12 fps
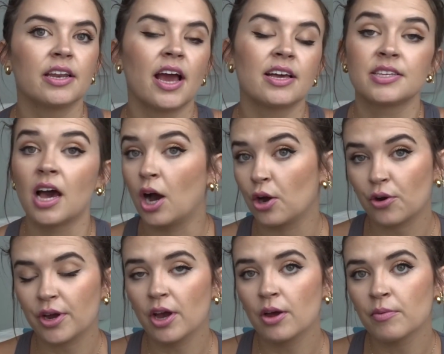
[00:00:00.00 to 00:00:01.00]
as
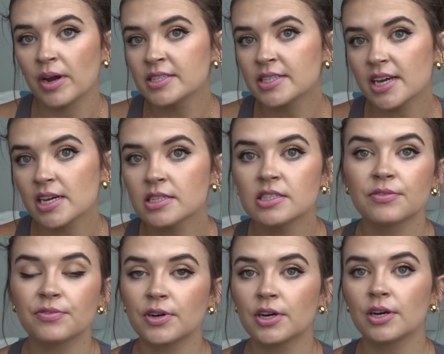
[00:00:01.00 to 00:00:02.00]
hungry on rest days
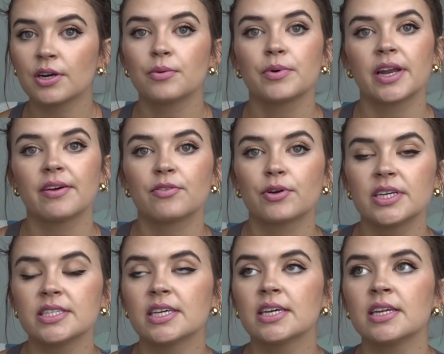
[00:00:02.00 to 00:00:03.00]
for whatever
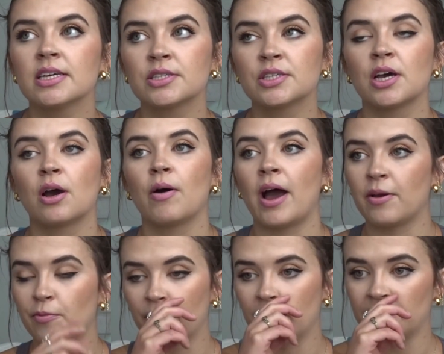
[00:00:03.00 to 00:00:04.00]
reason, so I
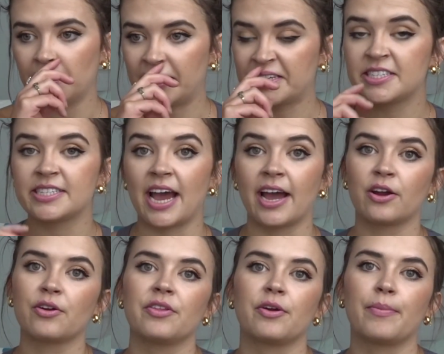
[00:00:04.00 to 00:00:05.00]
will like
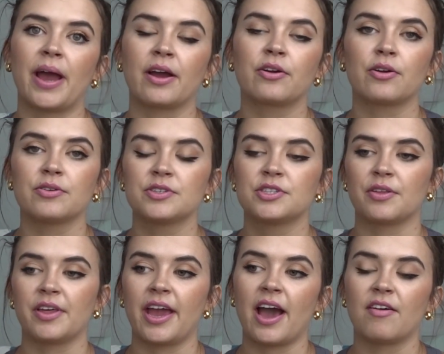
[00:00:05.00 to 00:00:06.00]
stagger their macros so
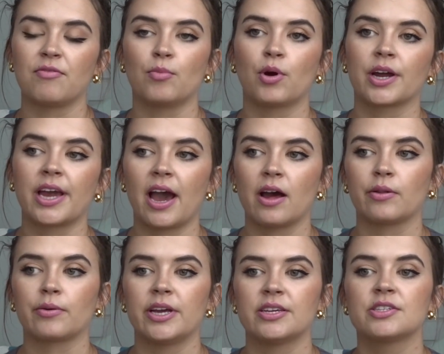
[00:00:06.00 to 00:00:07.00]
they have more
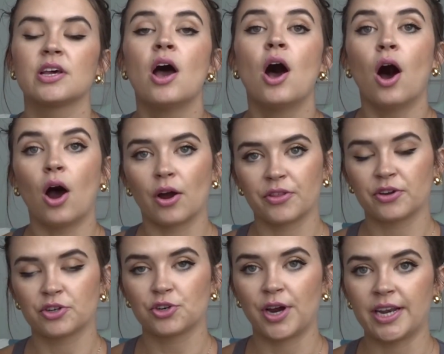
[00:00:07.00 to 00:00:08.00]
calories on
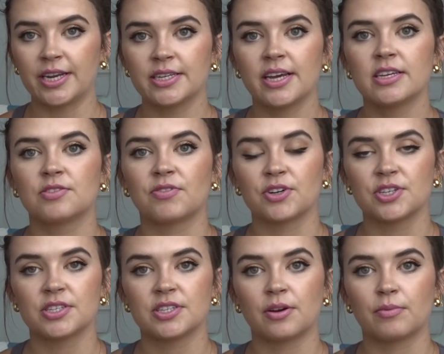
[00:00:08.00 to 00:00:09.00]
their training days
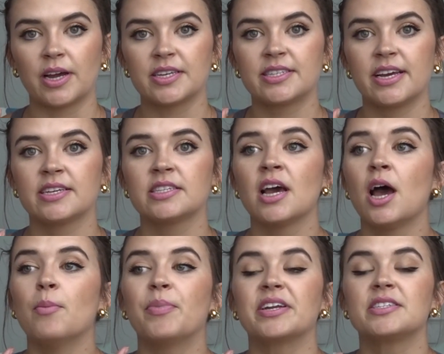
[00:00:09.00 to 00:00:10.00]
versus their rest days,
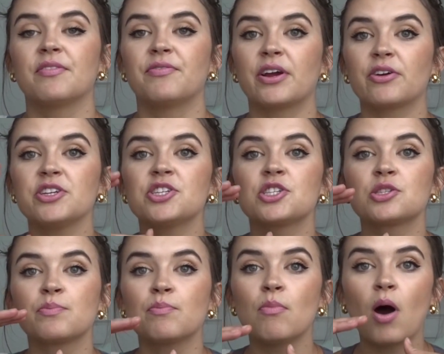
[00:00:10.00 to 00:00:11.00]
but it's a very
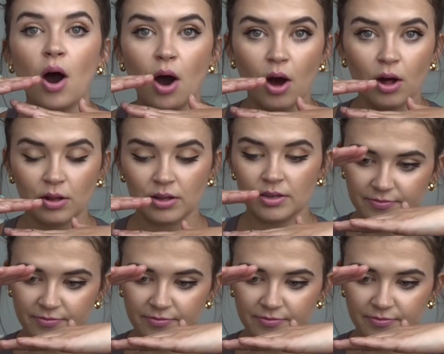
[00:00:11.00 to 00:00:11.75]
small